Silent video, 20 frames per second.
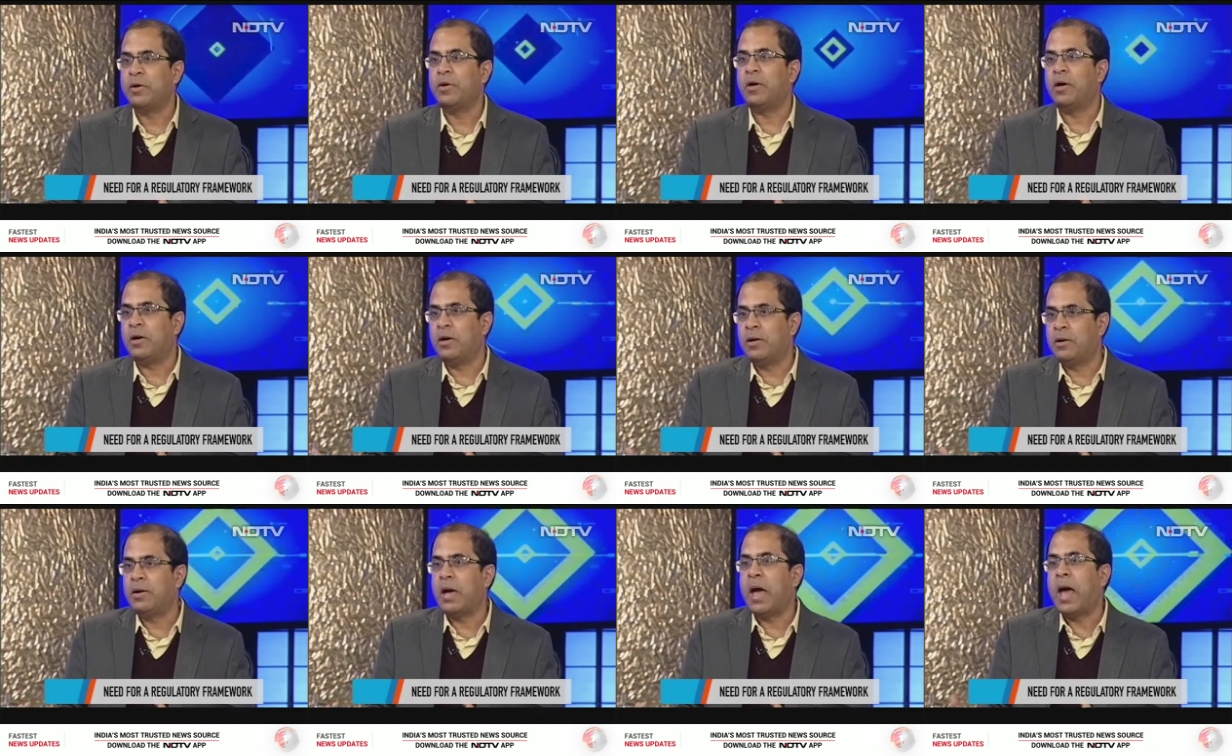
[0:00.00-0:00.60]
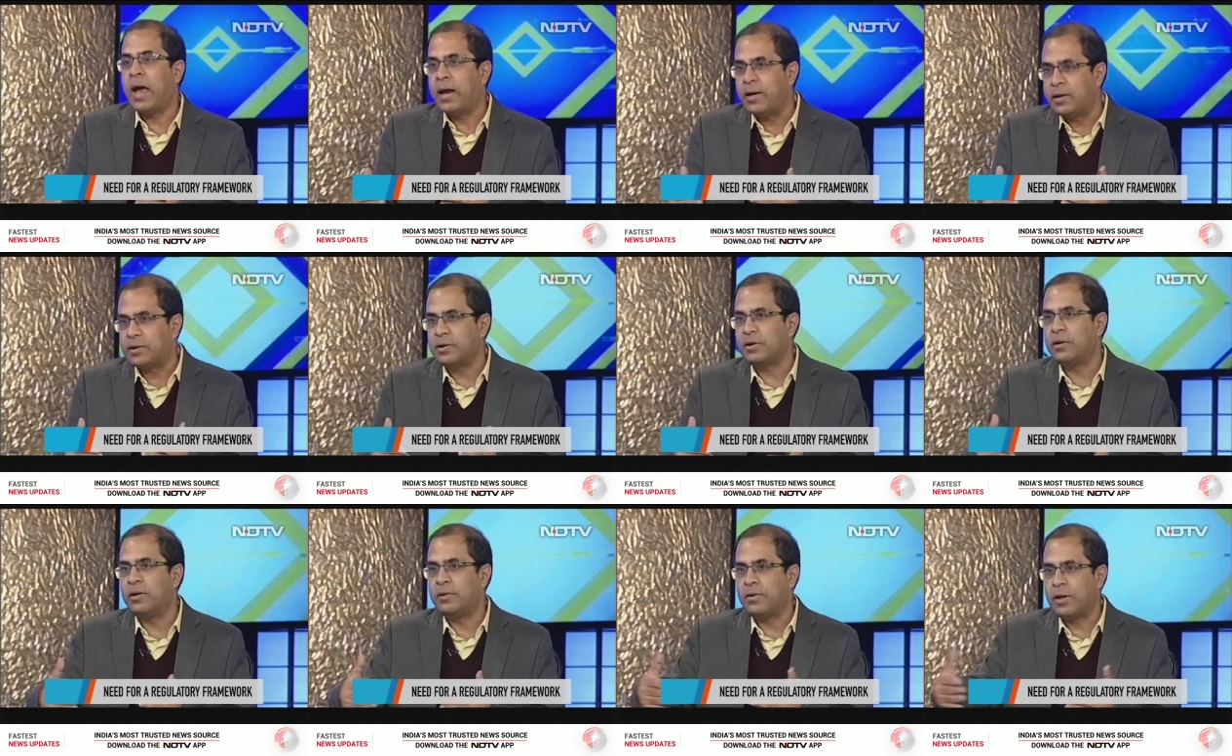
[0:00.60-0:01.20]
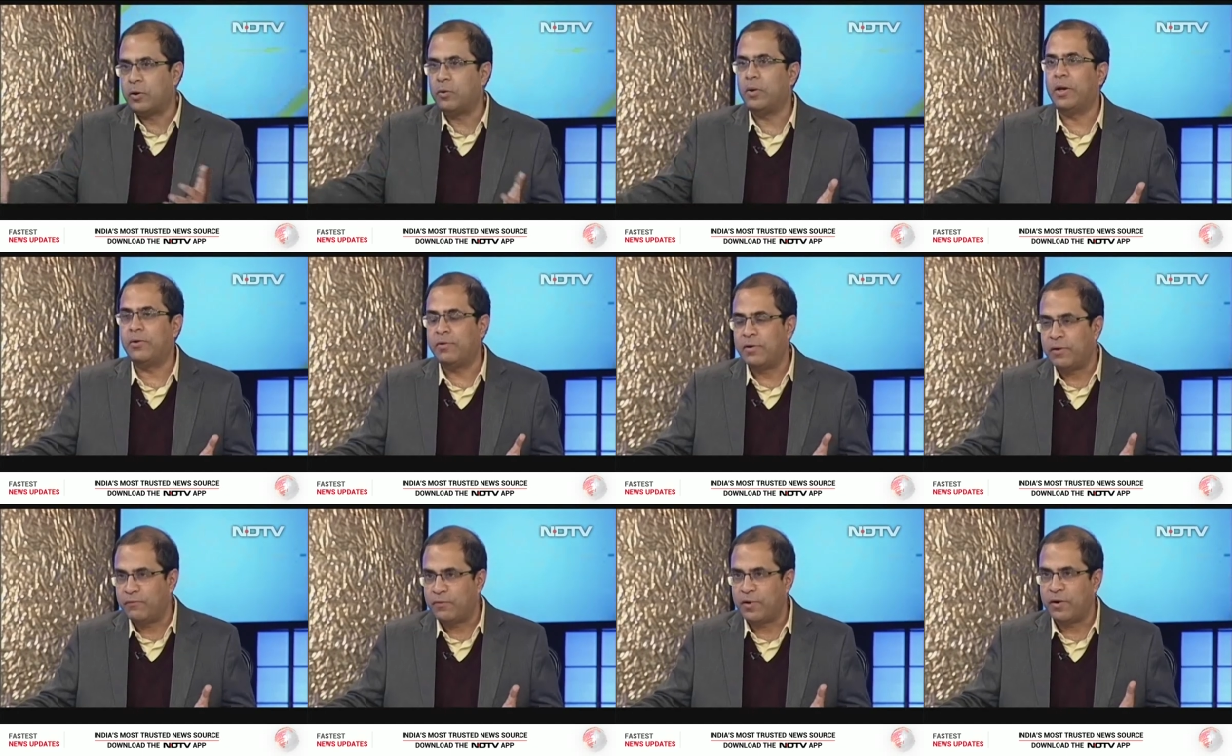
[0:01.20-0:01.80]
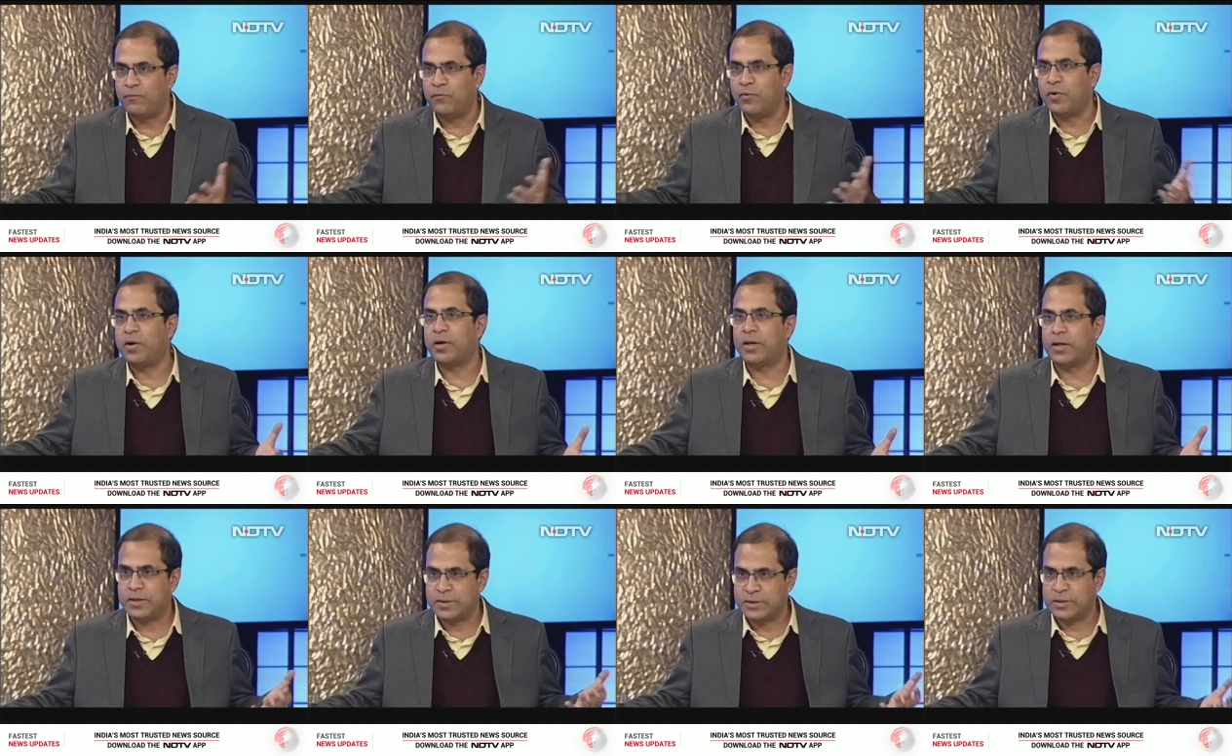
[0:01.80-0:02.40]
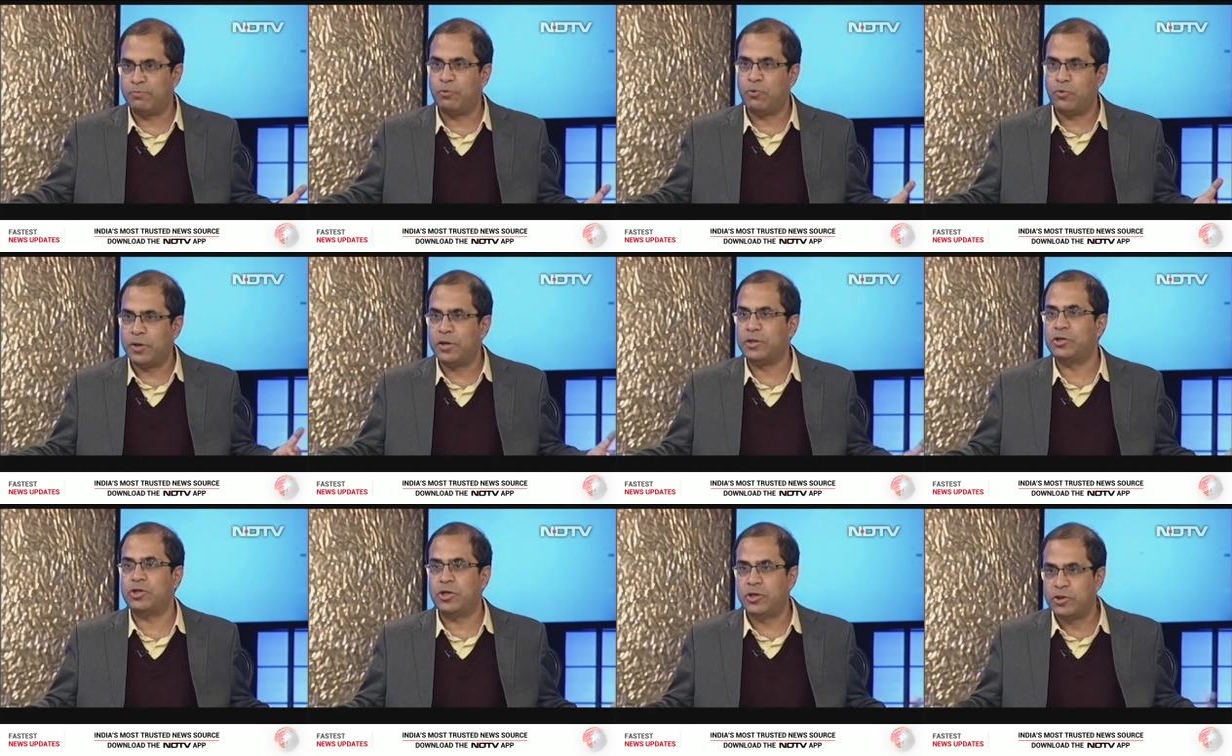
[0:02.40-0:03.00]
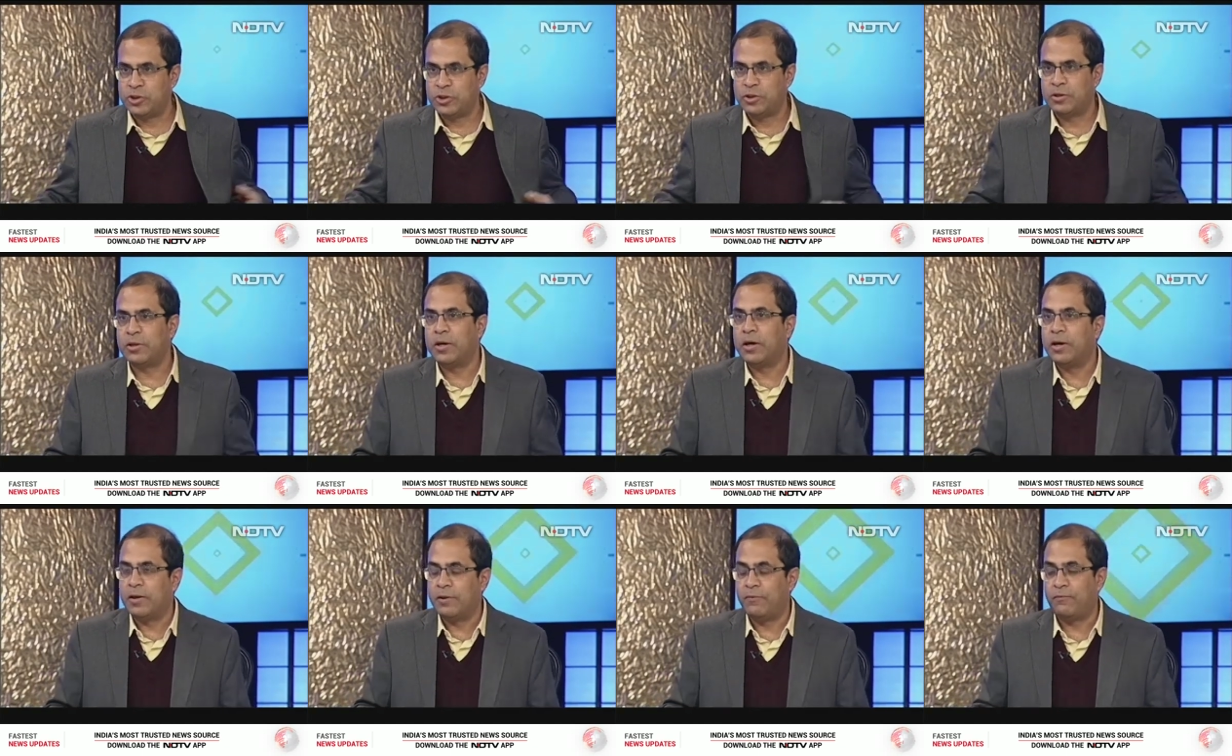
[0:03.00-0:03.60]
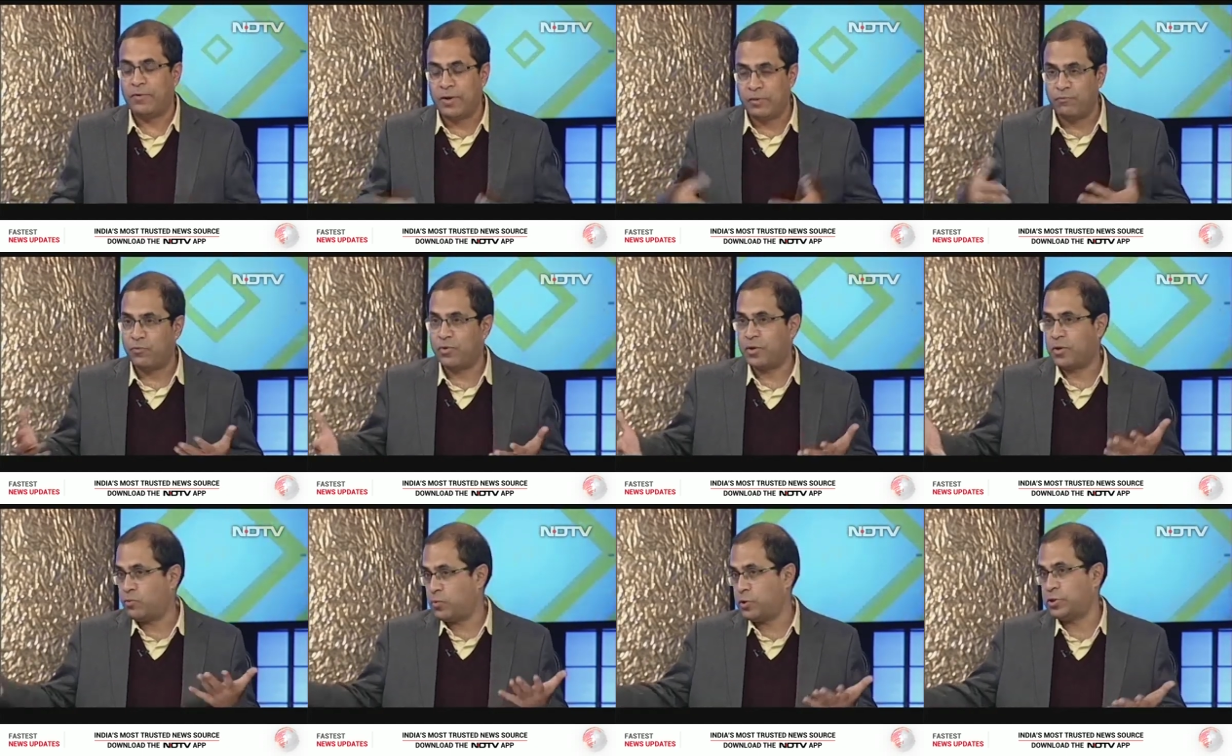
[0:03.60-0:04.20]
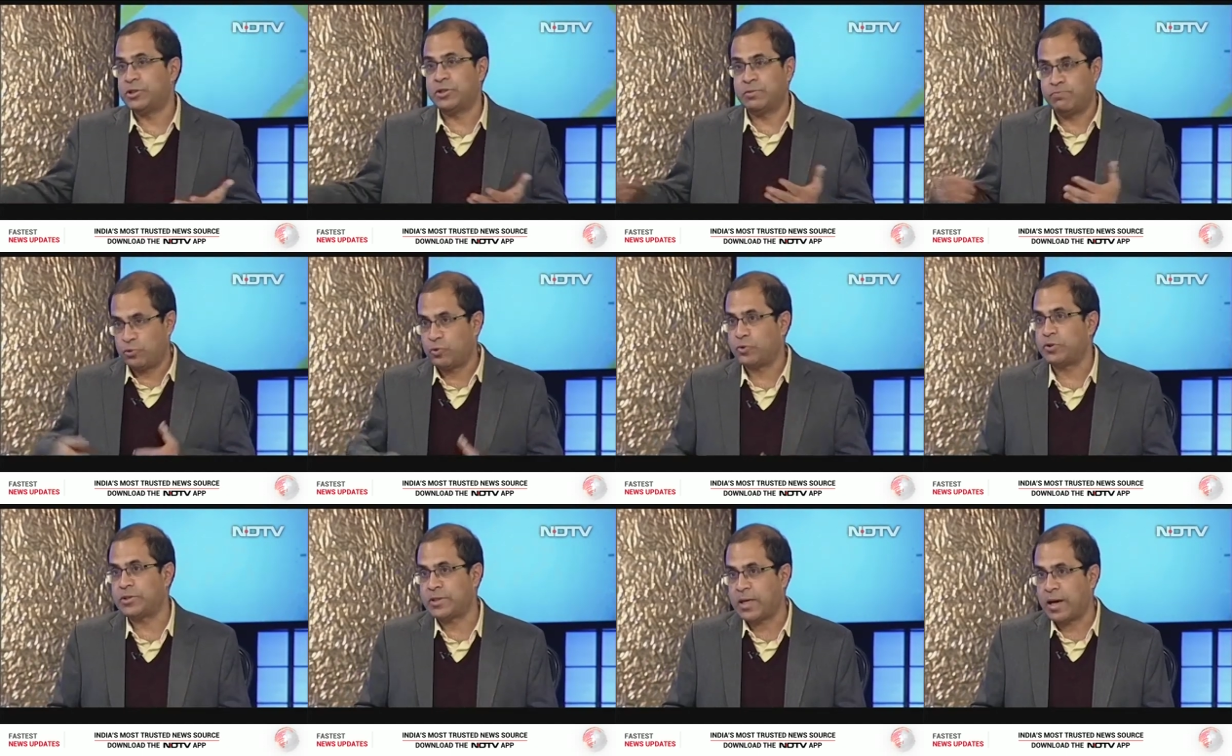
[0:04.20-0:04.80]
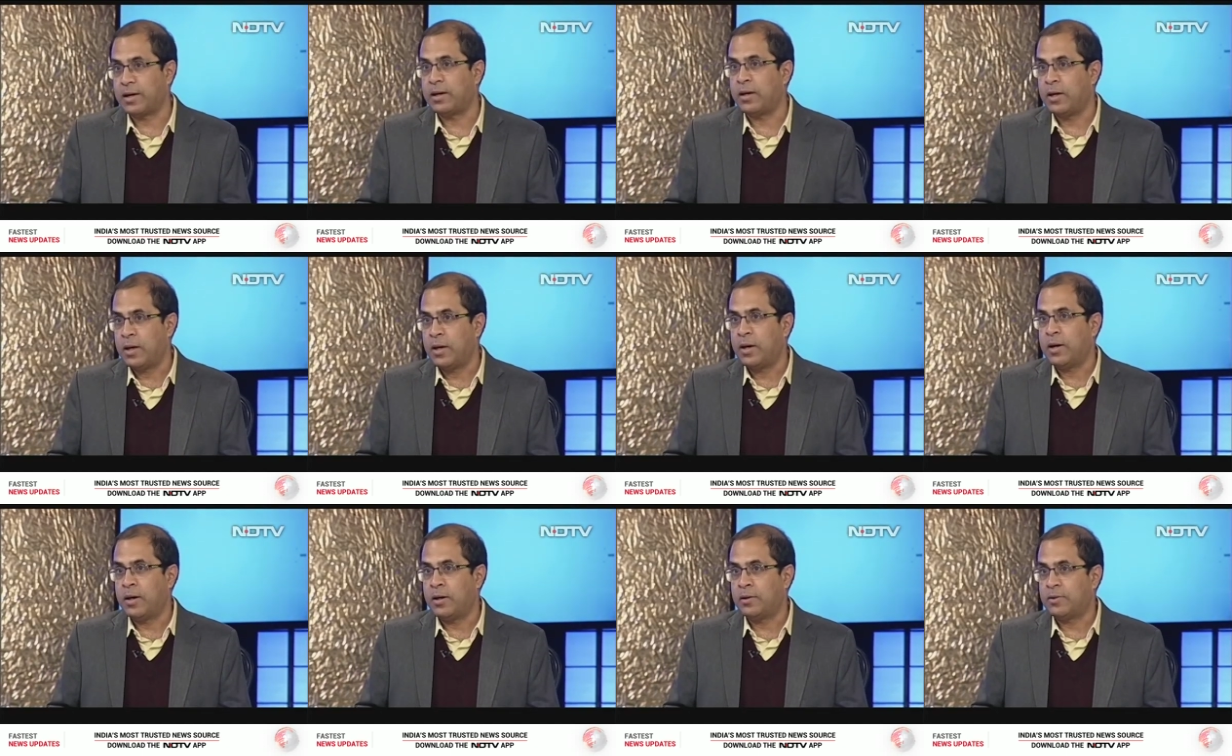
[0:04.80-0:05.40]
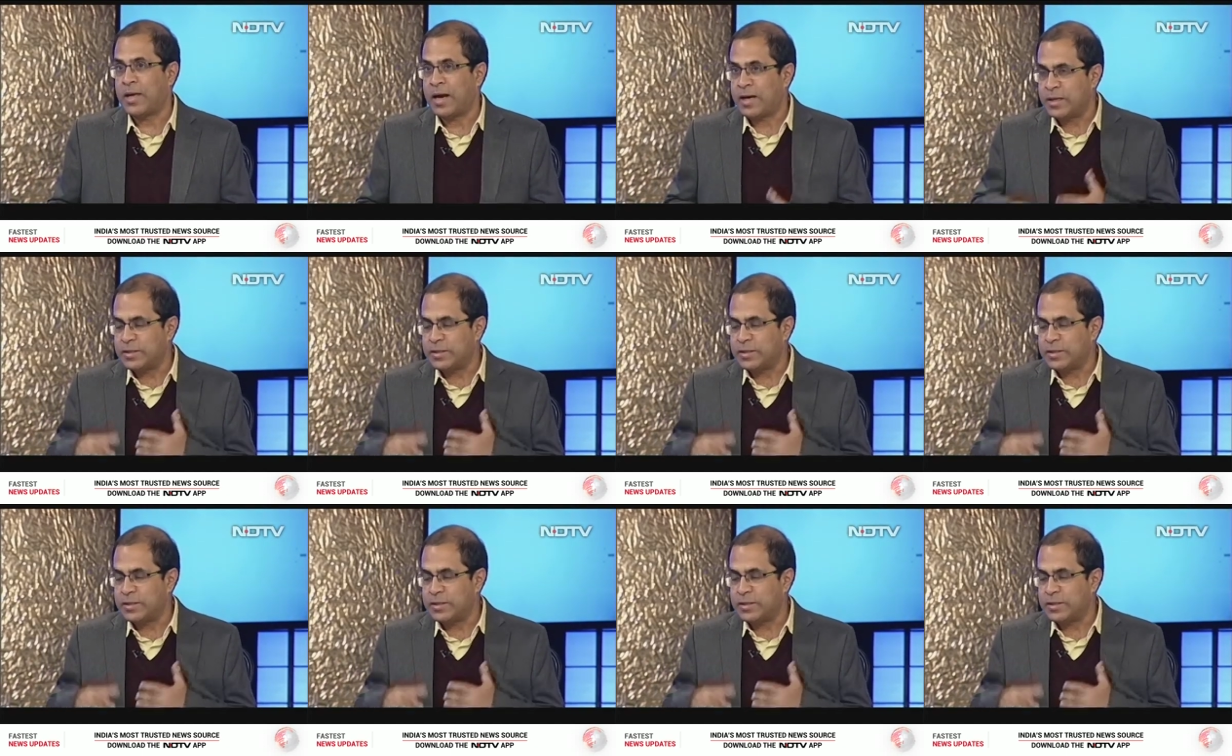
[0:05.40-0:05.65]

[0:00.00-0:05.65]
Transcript: uh, and a regulatory framework and a supporting charging uh, framework which supports that. Uh, that